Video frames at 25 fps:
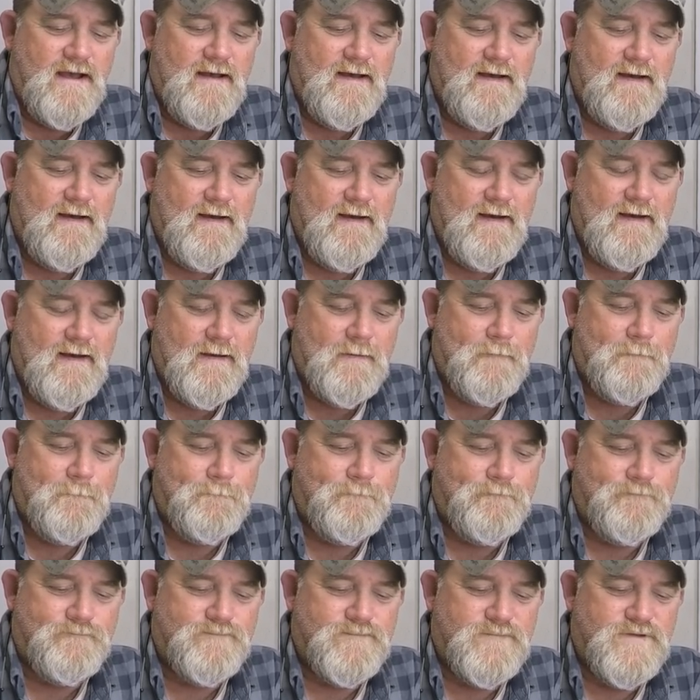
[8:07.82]

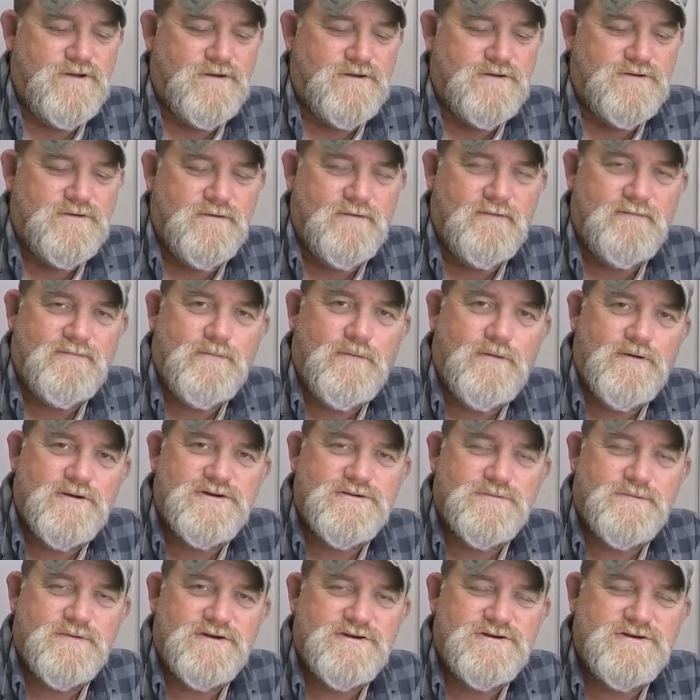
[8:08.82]
Um, you can do it, of
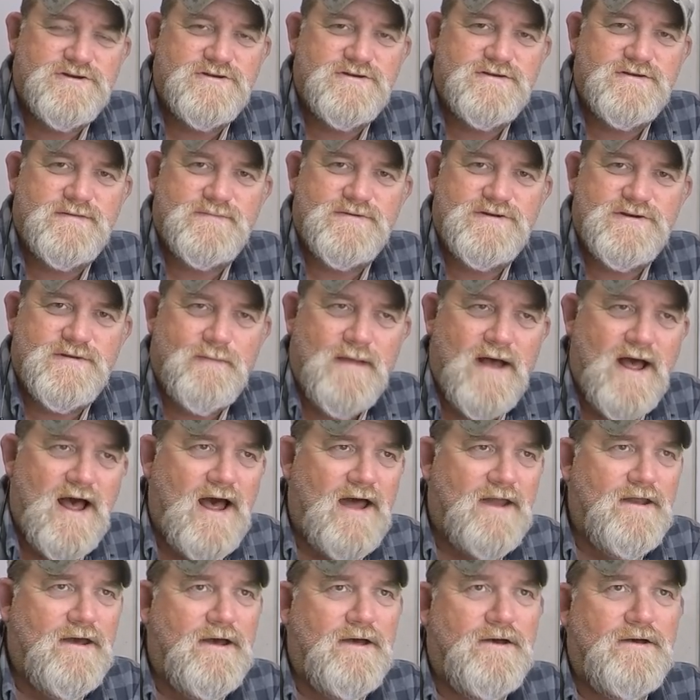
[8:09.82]
course, with some
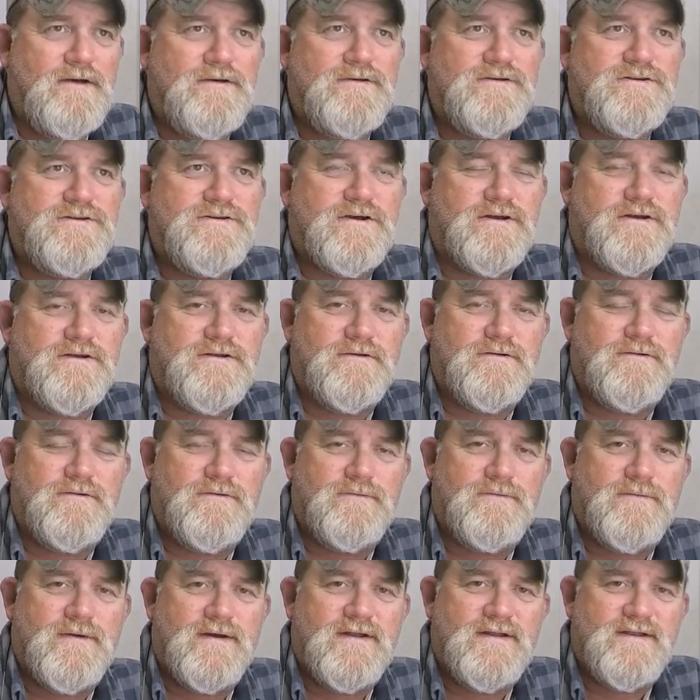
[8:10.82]
Shimano's. You can do
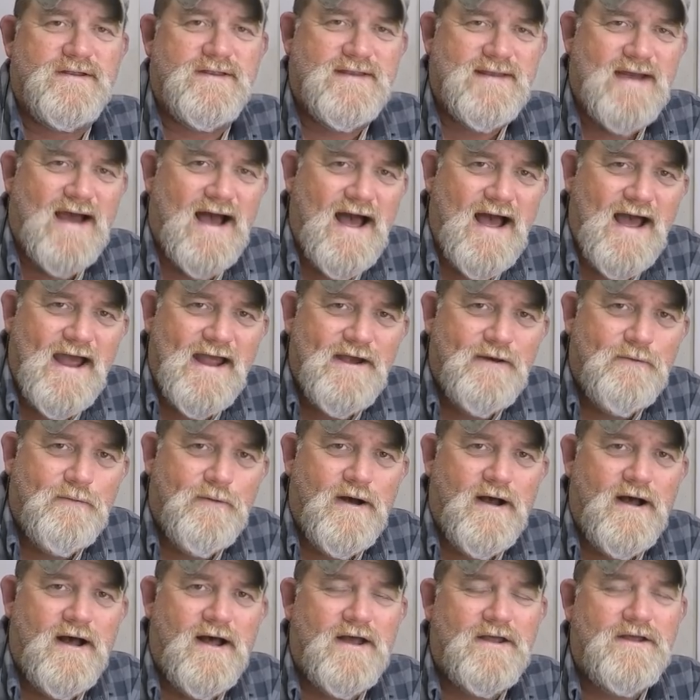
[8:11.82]
it with
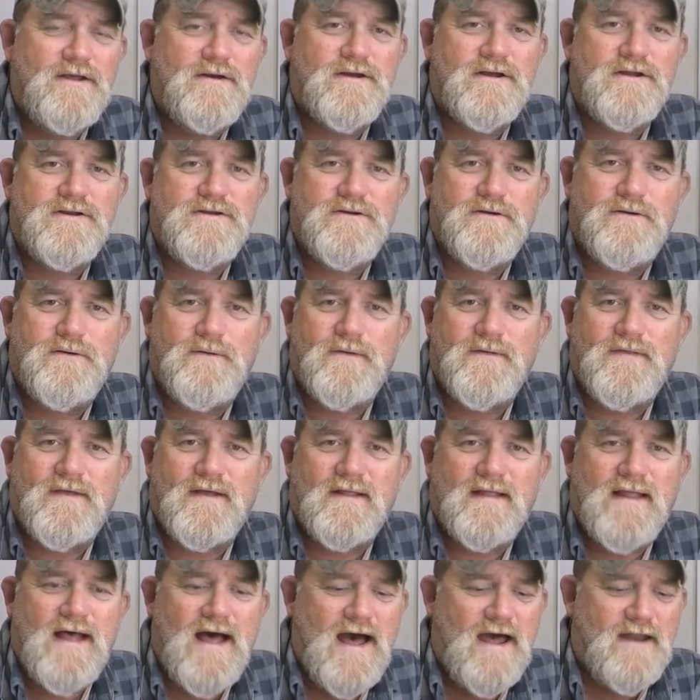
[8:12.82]
Daiwa. You can do it with a
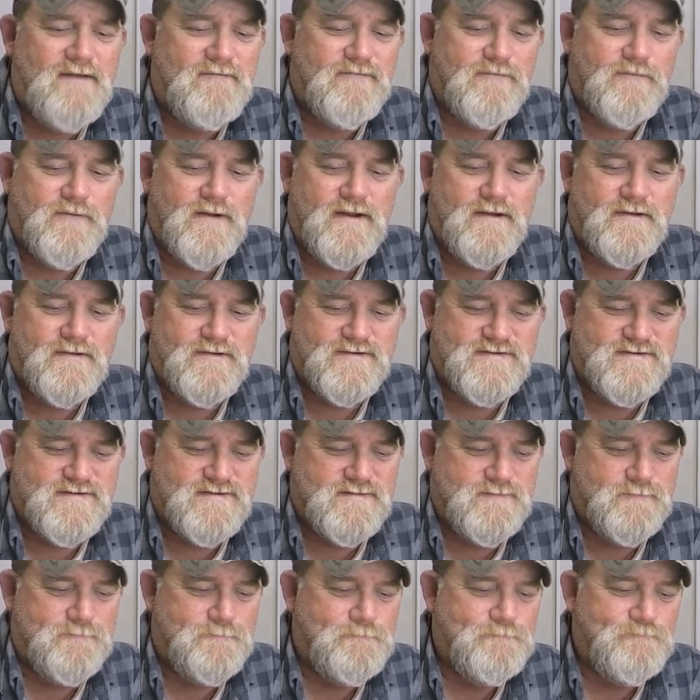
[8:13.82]
lot of
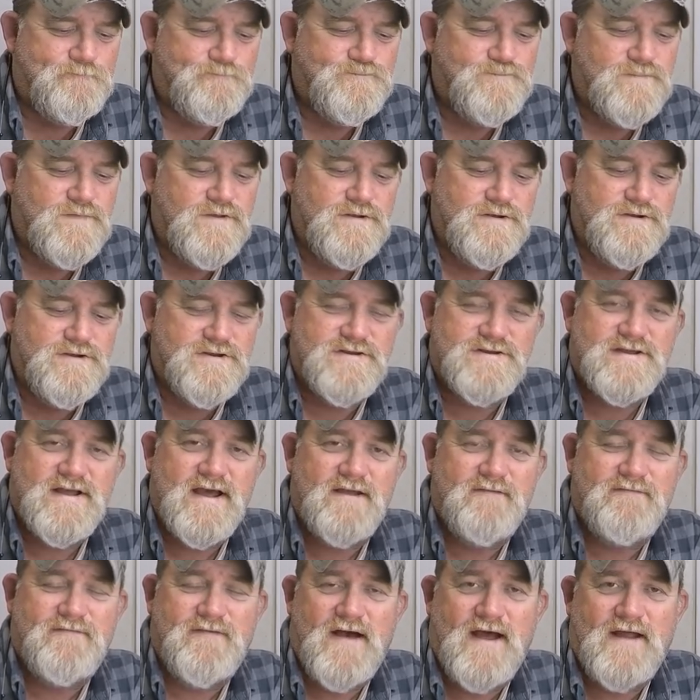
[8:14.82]
reels. You just
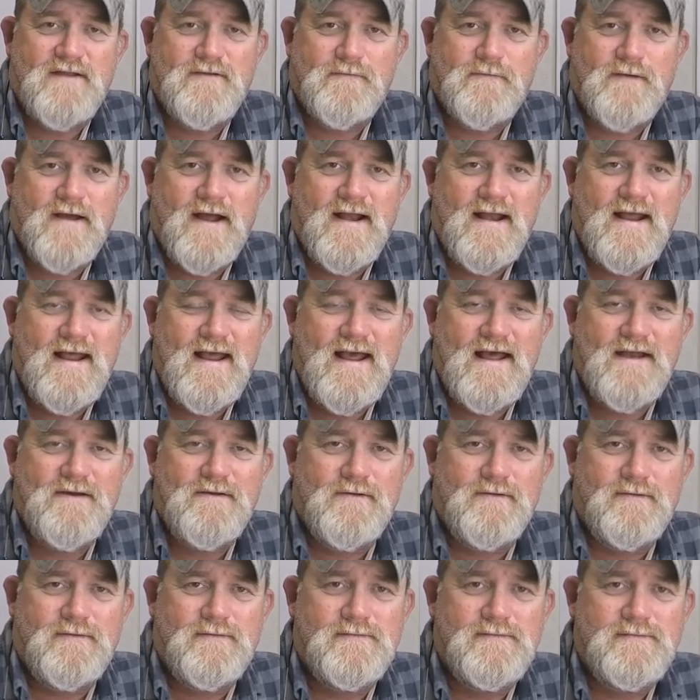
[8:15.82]
got to find the right
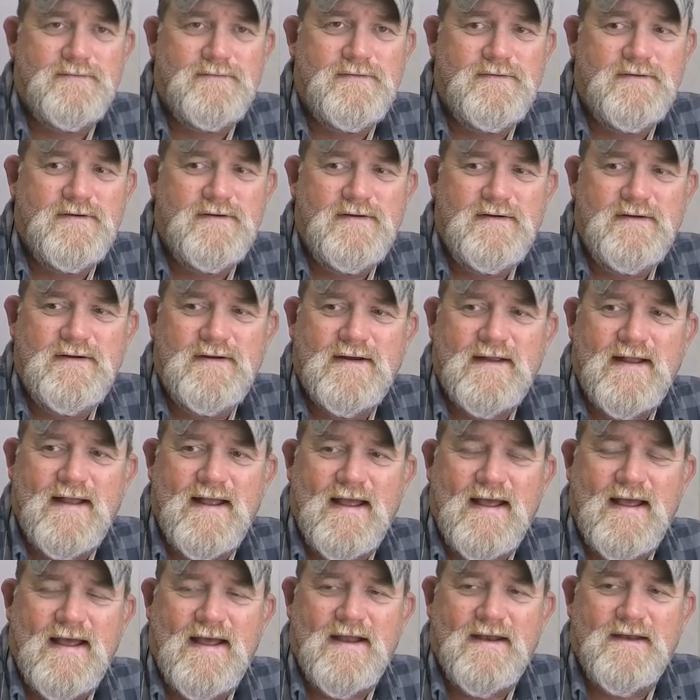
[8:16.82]
handle.
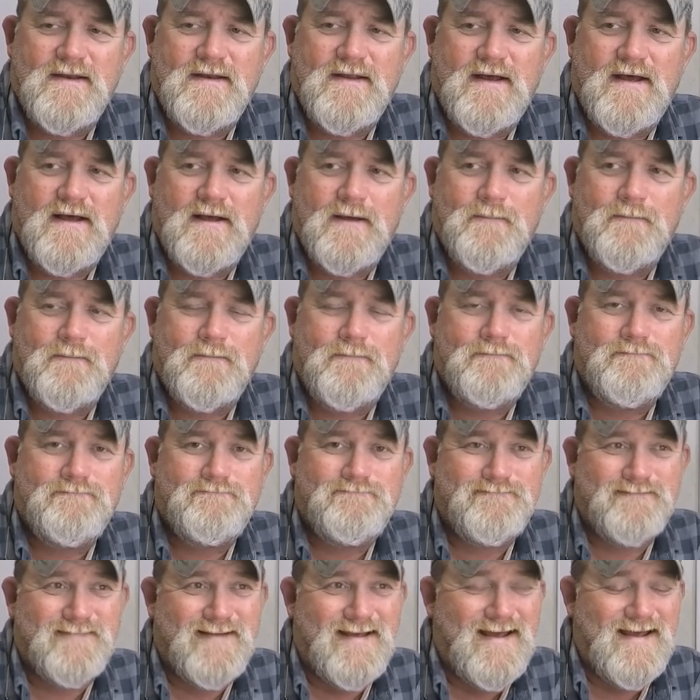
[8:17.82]
And um,
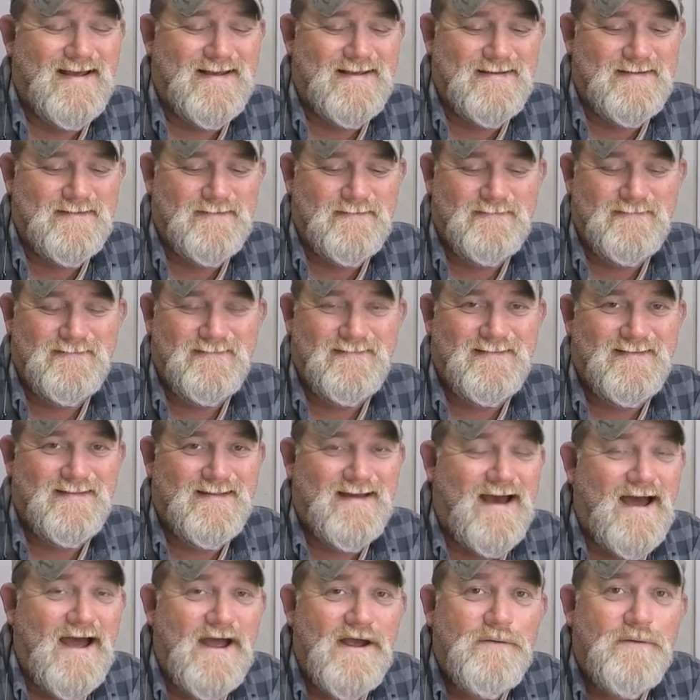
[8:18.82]
heck,
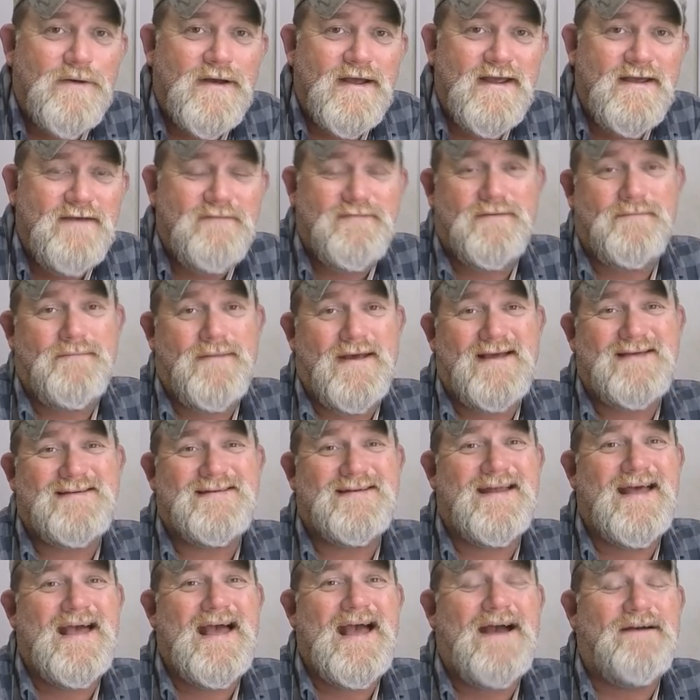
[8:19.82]
Daiwa even makes
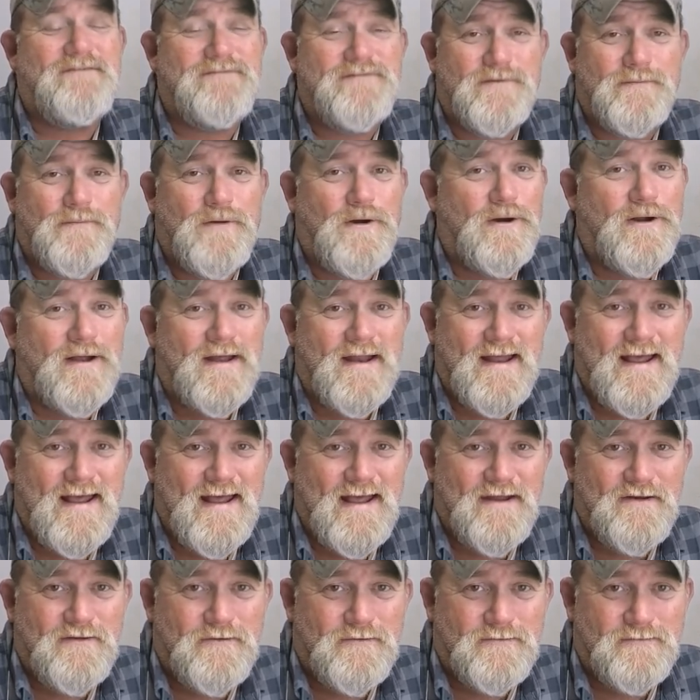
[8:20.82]
an aftermarket
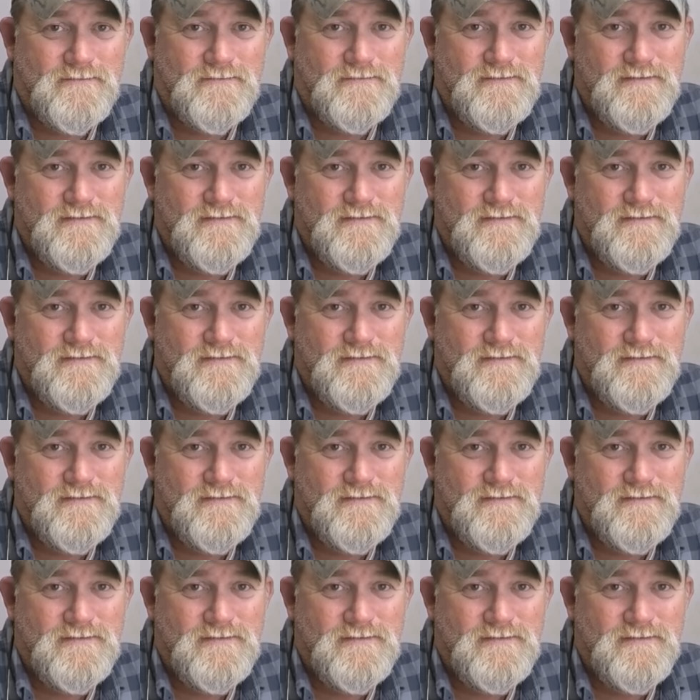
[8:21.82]
handle.